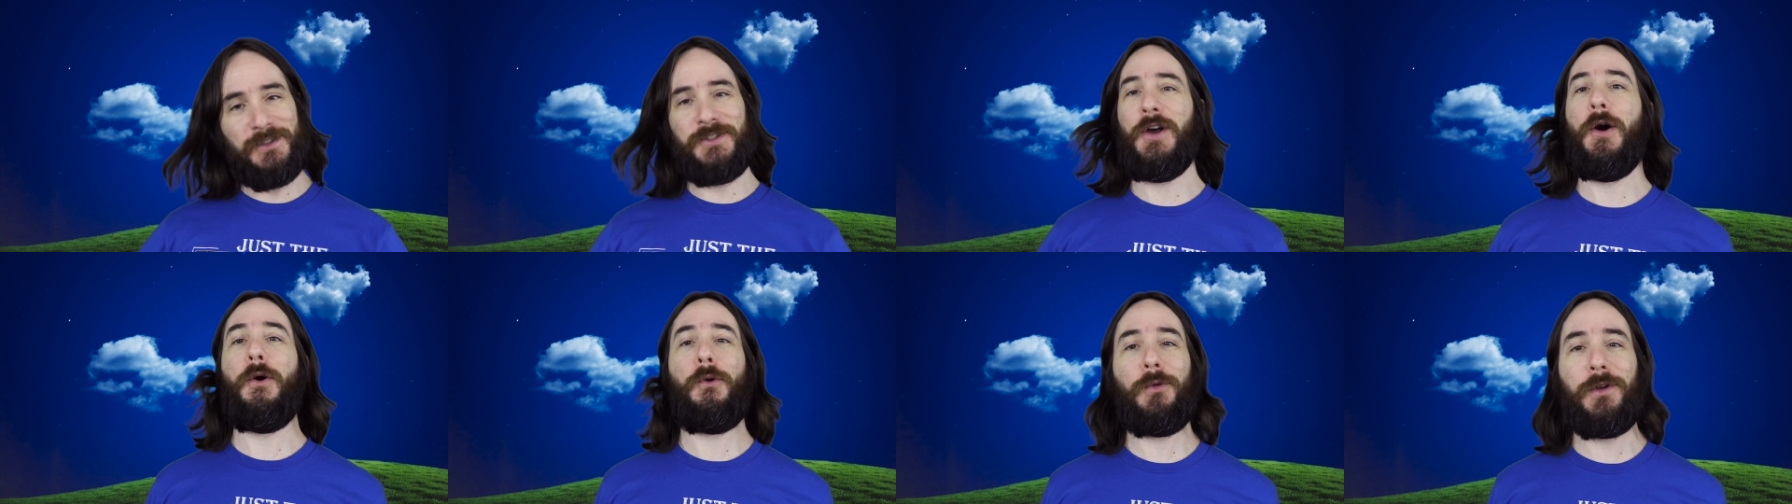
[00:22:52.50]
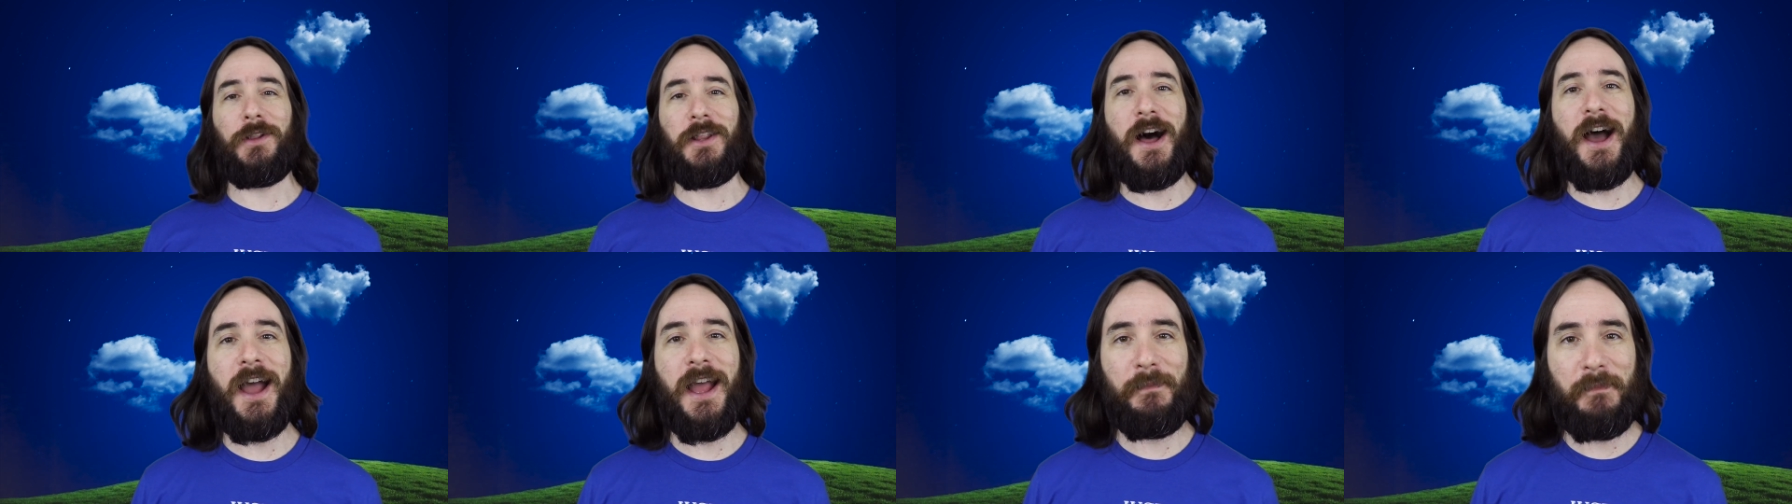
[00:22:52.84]
don't
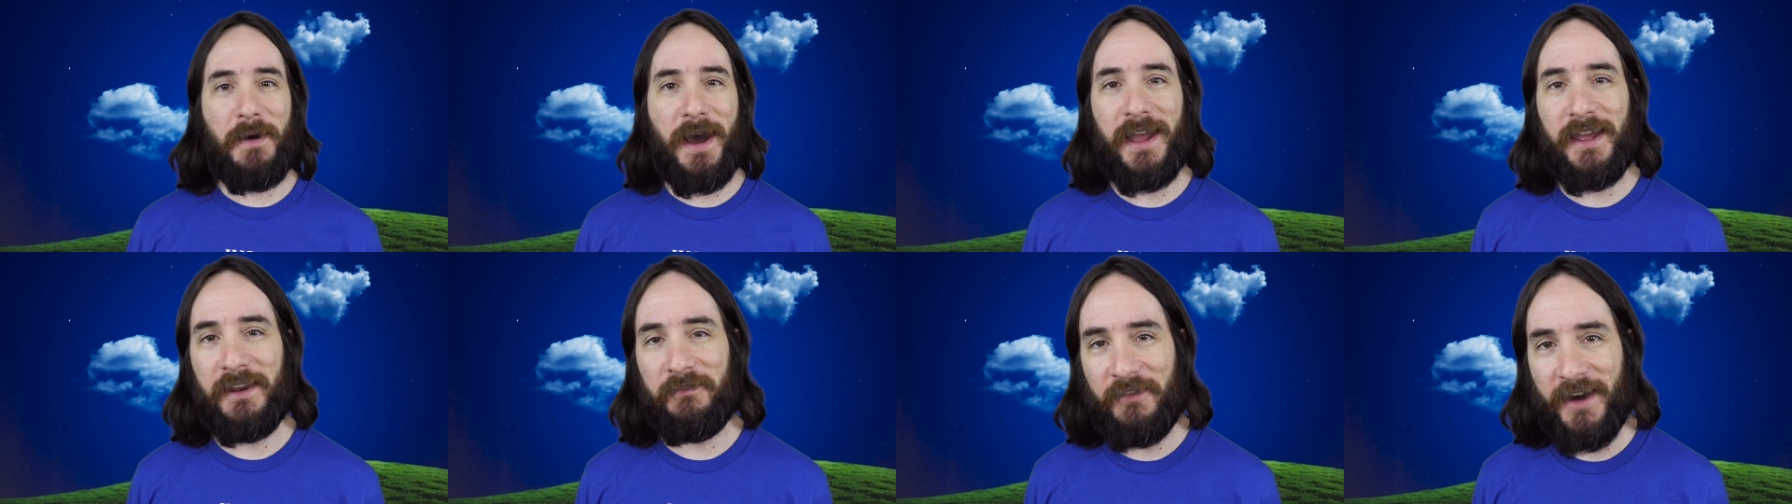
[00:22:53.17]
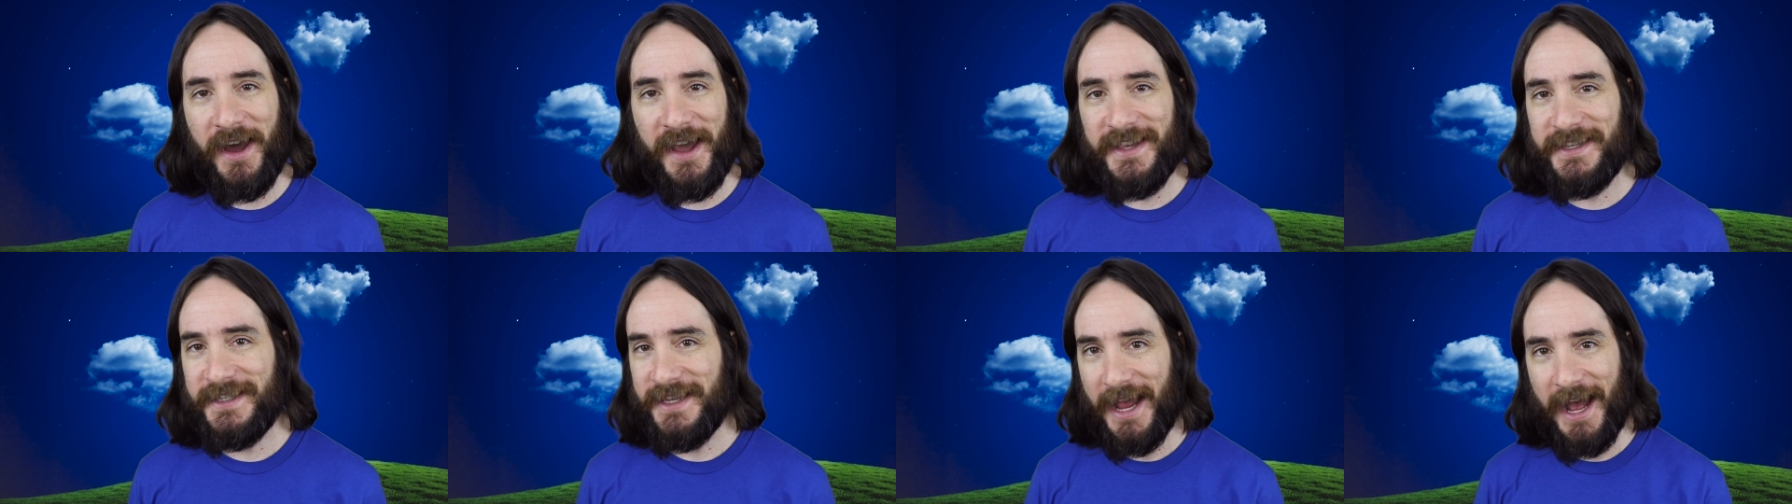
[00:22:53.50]
rely on my
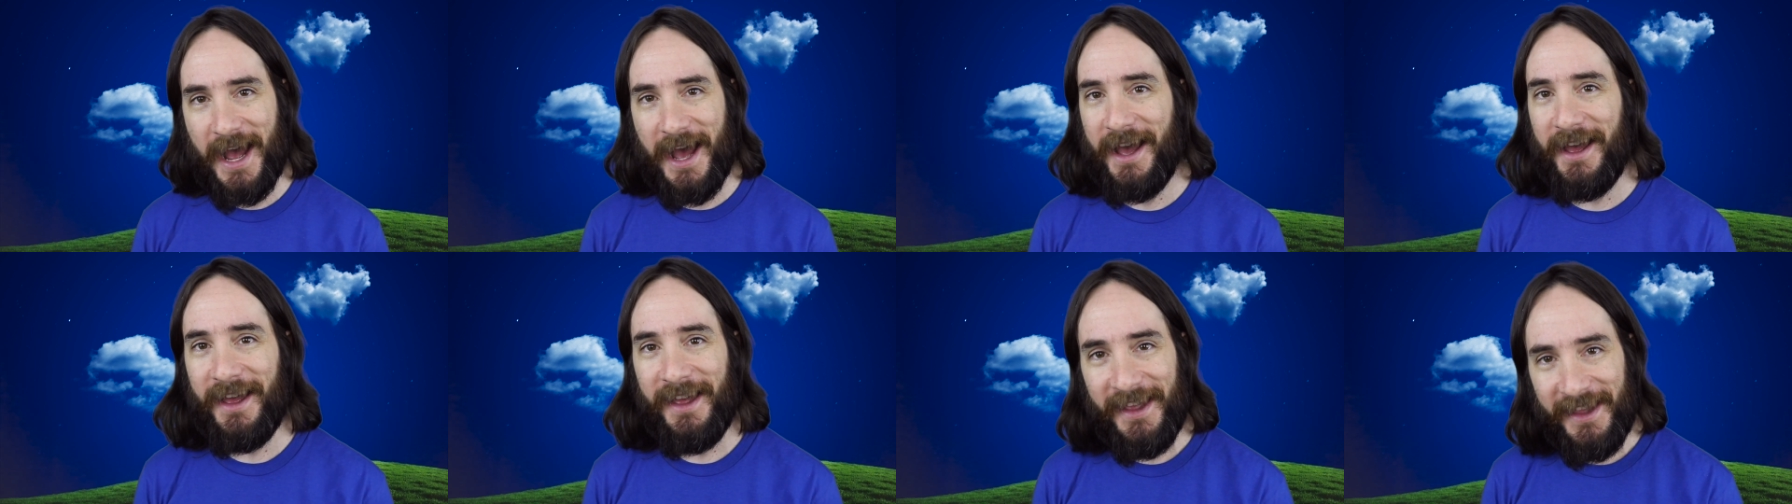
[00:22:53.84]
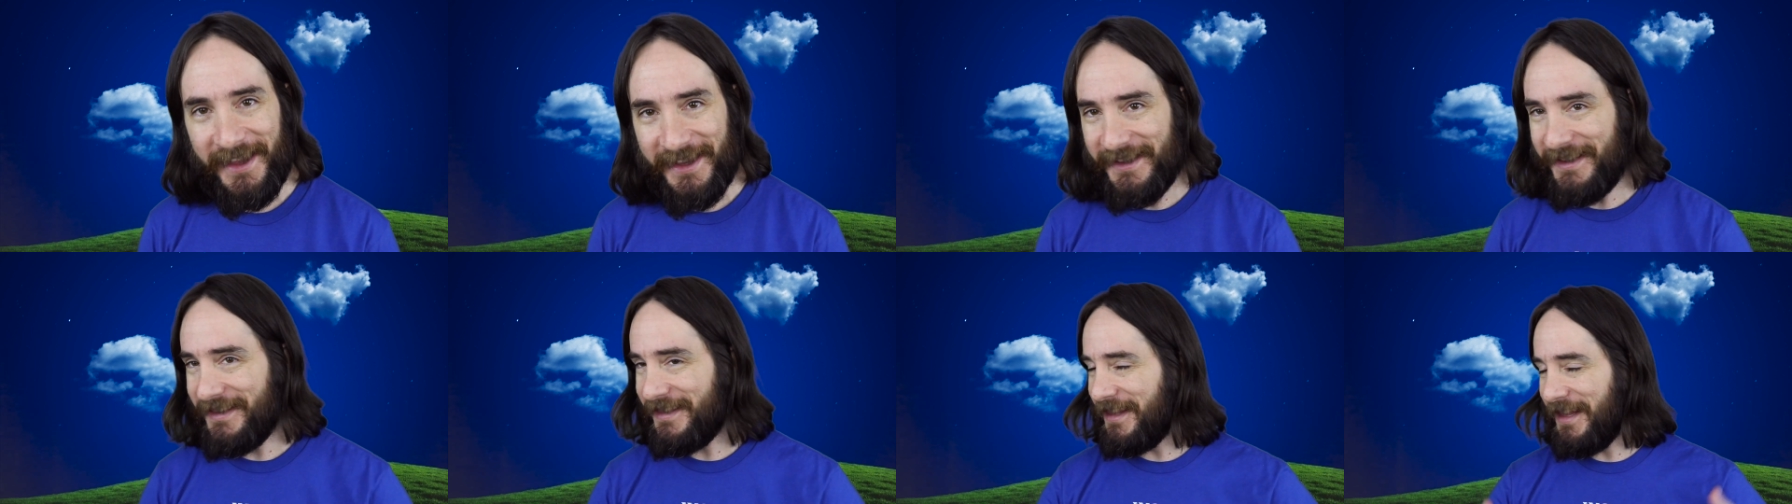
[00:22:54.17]
advice.
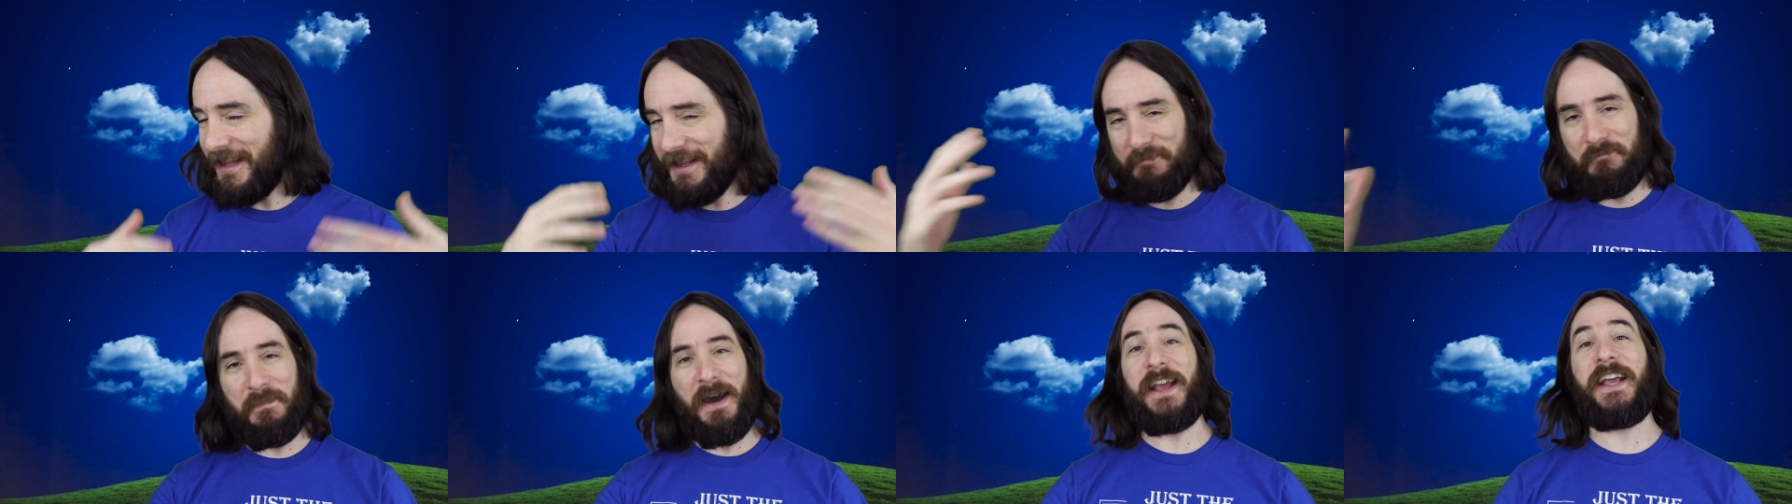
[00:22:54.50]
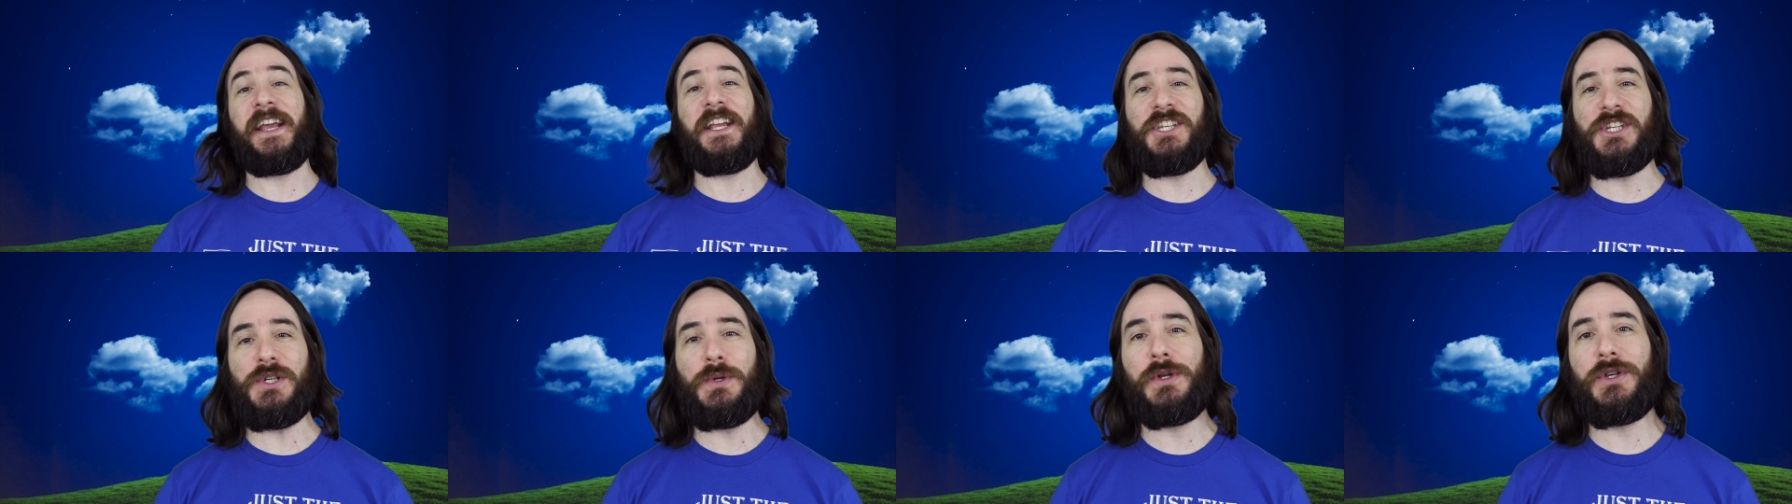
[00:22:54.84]
It might
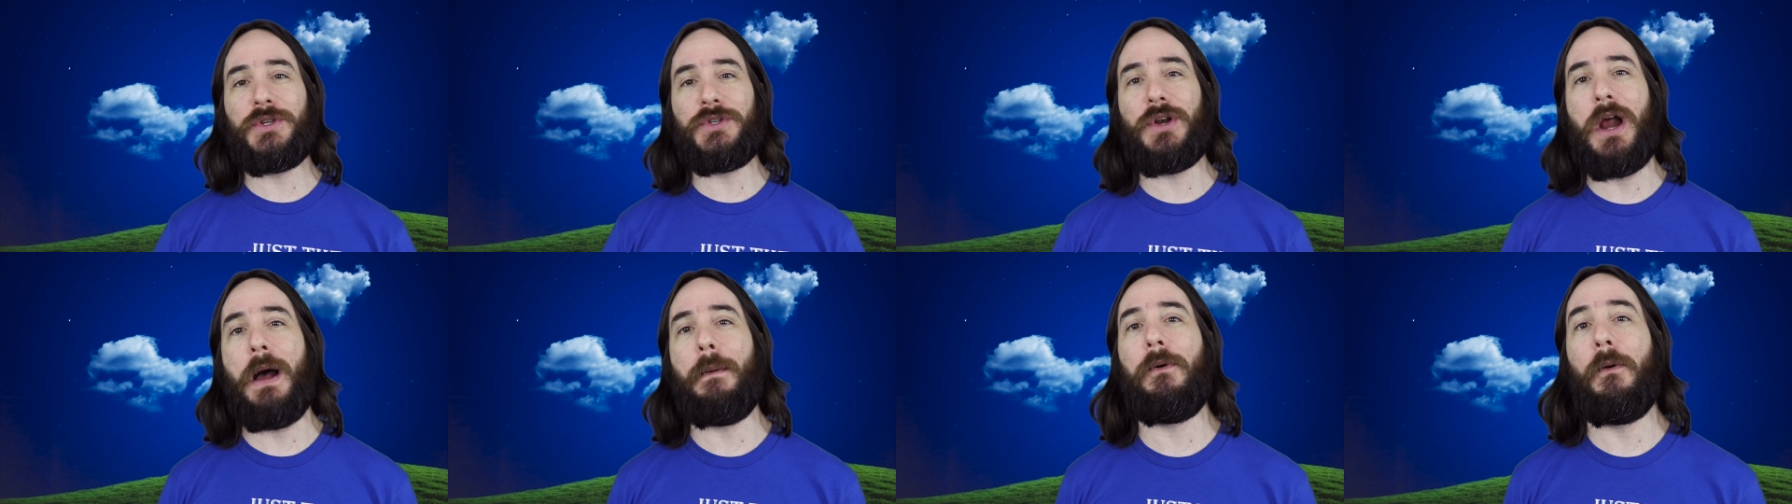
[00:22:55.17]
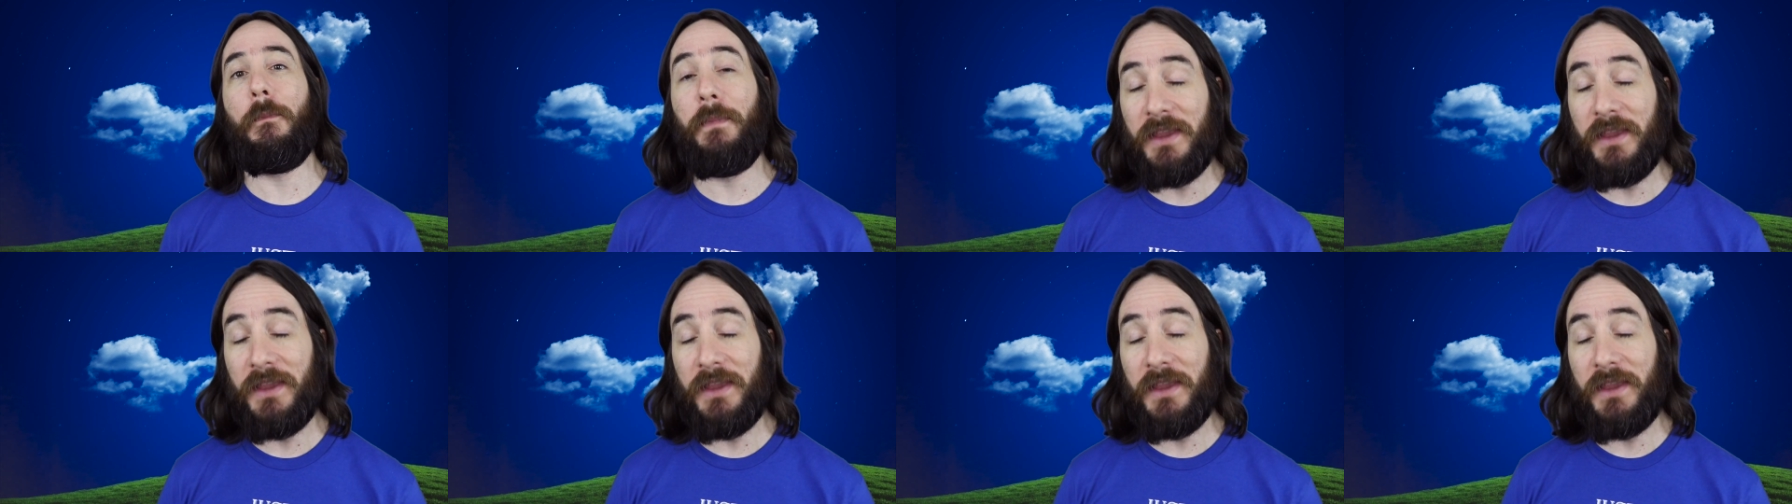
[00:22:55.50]
get you in trouble.